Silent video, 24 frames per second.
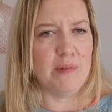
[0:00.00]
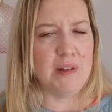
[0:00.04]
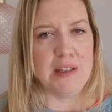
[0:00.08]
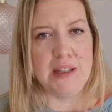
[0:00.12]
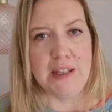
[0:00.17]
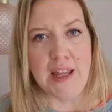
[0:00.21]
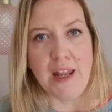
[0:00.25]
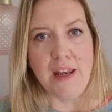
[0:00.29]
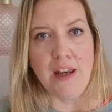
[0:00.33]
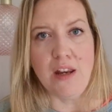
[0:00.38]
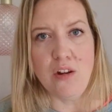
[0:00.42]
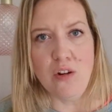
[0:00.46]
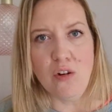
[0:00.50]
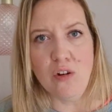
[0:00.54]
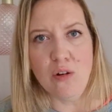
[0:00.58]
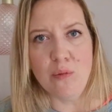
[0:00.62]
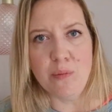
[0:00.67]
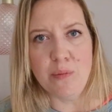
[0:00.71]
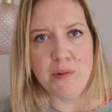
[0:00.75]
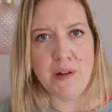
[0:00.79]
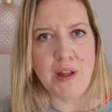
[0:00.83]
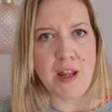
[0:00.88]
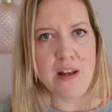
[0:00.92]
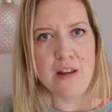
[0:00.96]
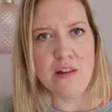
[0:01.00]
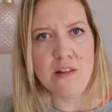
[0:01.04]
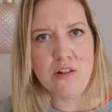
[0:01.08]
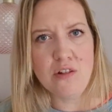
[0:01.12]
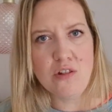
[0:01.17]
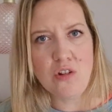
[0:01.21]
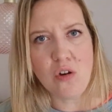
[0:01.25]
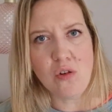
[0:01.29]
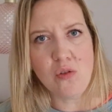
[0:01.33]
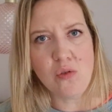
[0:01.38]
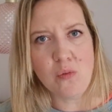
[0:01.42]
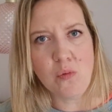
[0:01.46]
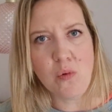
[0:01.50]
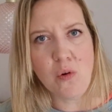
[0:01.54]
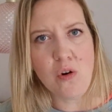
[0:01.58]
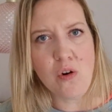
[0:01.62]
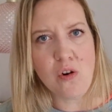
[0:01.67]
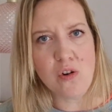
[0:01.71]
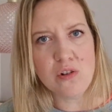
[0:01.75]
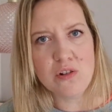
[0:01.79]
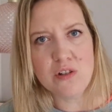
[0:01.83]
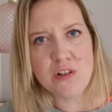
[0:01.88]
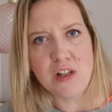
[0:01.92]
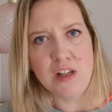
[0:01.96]
getting up, getting the dog
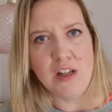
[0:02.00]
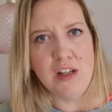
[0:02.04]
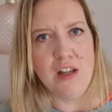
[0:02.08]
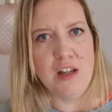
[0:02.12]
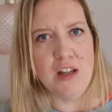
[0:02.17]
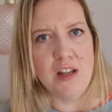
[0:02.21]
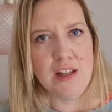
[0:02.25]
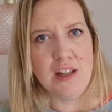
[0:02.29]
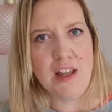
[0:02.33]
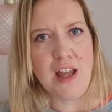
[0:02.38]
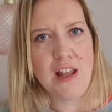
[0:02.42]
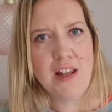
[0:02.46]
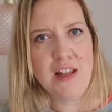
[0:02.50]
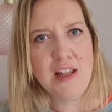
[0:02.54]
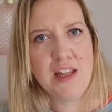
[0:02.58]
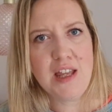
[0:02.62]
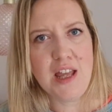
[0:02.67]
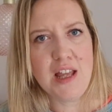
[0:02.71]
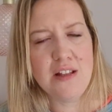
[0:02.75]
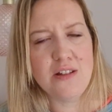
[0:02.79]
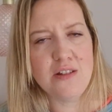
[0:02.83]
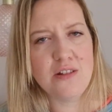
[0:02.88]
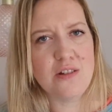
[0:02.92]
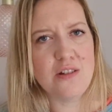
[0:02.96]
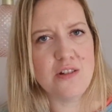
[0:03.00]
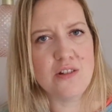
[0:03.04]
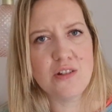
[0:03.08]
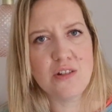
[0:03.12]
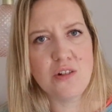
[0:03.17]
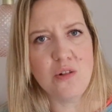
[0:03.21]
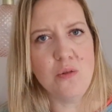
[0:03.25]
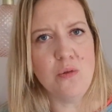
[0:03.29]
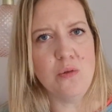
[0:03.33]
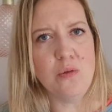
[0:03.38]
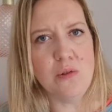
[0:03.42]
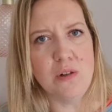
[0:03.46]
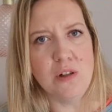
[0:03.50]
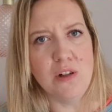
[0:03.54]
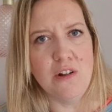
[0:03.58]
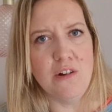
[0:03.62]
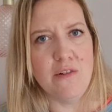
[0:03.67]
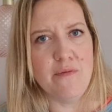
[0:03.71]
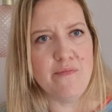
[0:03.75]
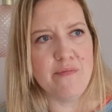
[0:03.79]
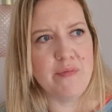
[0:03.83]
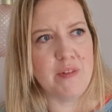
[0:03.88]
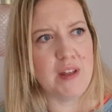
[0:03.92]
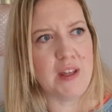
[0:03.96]
walked, getting the kids to school,
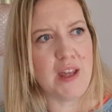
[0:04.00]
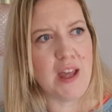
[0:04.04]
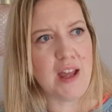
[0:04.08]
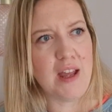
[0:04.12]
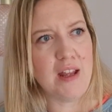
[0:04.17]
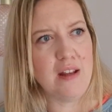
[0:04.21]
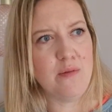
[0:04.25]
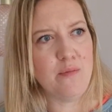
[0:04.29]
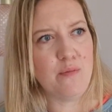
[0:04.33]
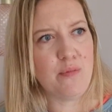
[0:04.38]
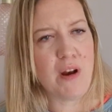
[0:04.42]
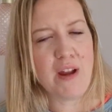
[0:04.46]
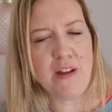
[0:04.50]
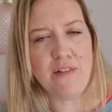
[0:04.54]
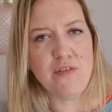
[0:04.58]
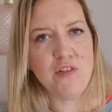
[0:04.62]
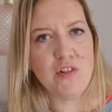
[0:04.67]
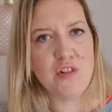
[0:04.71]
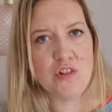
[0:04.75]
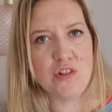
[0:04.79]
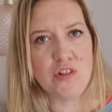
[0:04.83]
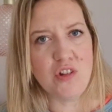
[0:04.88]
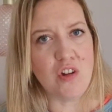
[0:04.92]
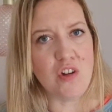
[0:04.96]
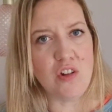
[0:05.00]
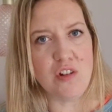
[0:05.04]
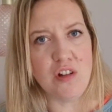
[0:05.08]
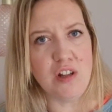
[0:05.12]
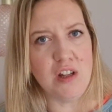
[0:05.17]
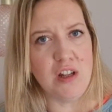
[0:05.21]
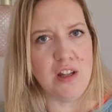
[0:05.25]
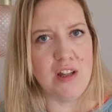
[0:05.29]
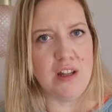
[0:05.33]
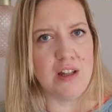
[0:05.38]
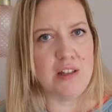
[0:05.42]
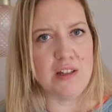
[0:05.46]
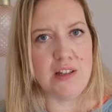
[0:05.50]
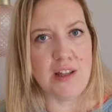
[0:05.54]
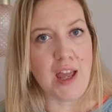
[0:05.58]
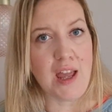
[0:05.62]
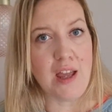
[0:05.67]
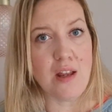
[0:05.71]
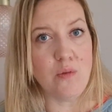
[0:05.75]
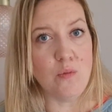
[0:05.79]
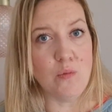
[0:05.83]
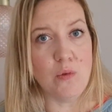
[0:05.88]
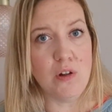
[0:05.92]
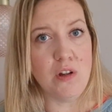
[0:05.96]
getting breakfast done,
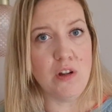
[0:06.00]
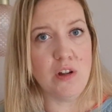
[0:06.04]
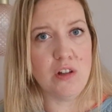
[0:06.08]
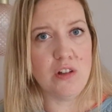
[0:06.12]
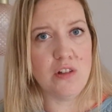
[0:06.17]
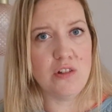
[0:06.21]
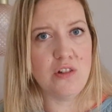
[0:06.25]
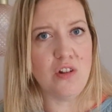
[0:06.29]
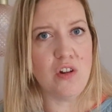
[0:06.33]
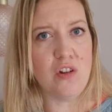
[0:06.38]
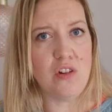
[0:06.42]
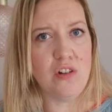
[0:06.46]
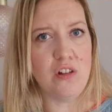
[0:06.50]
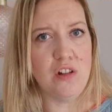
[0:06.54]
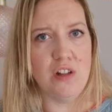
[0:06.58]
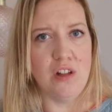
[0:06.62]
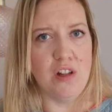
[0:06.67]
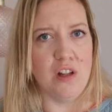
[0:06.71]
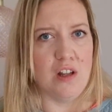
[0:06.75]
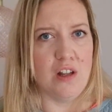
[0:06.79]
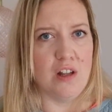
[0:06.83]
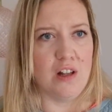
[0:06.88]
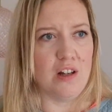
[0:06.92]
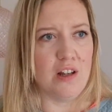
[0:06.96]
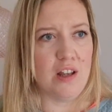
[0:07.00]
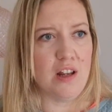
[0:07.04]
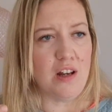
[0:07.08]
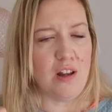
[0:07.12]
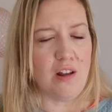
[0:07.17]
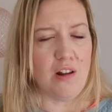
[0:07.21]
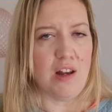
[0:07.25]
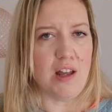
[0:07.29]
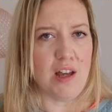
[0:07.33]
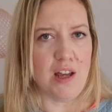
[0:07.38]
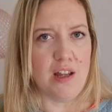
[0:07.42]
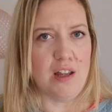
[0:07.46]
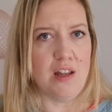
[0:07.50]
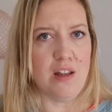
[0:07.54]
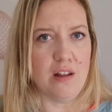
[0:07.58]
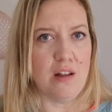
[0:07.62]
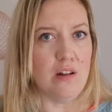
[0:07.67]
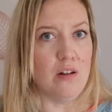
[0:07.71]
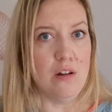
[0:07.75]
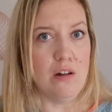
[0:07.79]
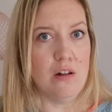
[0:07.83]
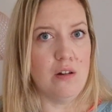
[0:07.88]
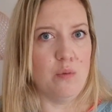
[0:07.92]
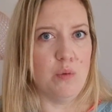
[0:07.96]
getting work done. You know, like,
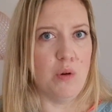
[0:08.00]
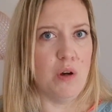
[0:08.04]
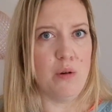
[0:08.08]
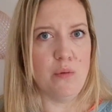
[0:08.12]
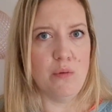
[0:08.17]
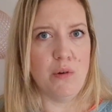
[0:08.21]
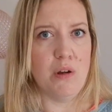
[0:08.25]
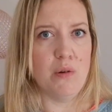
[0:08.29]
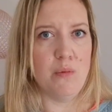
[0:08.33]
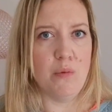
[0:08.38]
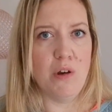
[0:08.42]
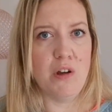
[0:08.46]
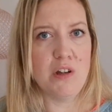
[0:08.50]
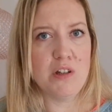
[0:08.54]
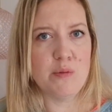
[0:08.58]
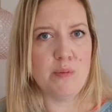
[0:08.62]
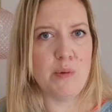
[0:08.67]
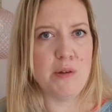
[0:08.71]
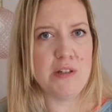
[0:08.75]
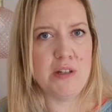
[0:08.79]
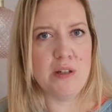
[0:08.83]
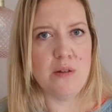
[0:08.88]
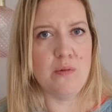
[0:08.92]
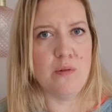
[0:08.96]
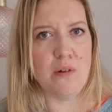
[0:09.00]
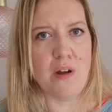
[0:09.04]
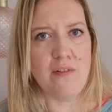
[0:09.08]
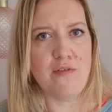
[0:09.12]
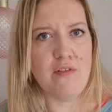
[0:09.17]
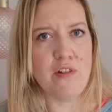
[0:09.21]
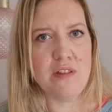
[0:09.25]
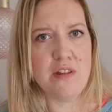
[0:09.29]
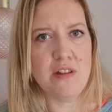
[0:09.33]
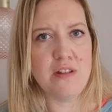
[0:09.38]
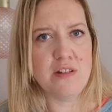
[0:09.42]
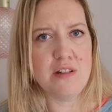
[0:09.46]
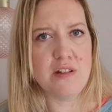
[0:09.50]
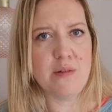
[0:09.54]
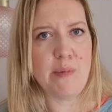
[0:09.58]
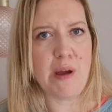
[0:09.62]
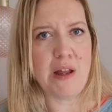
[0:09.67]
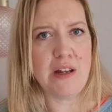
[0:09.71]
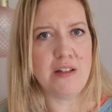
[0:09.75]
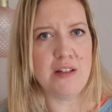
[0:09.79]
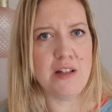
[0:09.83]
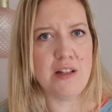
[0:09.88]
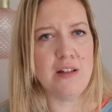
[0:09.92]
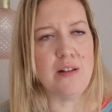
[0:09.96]
oh, work's busy, everything's
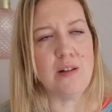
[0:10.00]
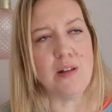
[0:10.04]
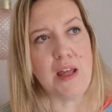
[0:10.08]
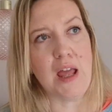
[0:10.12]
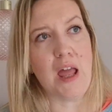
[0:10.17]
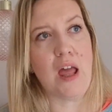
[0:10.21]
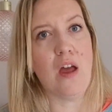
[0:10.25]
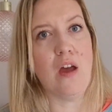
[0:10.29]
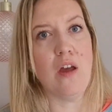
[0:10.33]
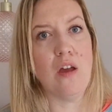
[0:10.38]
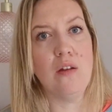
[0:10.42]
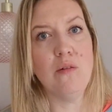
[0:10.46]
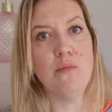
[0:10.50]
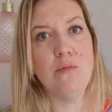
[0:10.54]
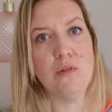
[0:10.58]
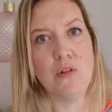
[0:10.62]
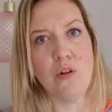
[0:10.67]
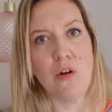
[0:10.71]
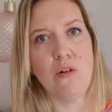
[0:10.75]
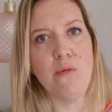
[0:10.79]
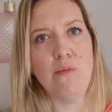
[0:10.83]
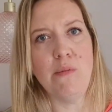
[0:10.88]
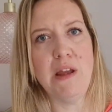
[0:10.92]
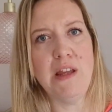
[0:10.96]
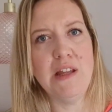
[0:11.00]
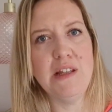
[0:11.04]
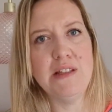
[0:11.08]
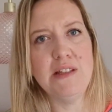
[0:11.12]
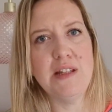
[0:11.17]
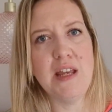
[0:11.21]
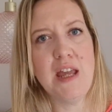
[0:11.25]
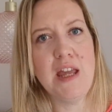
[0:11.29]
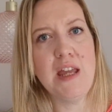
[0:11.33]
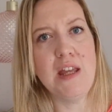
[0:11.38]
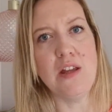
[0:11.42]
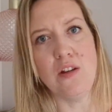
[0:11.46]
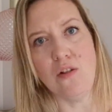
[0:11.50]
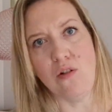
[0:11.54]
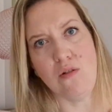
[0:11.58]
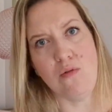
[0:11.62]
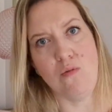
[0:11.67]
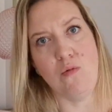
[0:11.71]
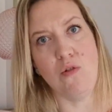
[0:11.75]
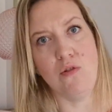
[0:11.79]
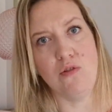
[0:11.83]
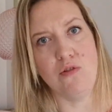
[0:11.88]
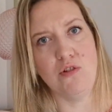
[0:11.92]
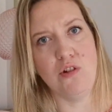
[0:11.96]
demanding. Get home, got to make tea, got to
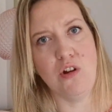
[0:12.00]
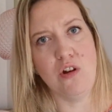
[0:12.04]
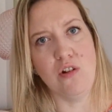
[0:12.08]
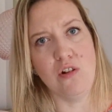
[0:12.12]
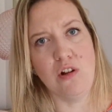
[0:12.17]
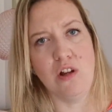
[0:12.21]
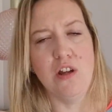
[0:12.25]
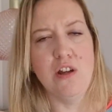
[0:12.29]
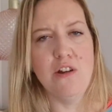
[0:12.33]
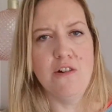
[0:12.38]
walk the dog,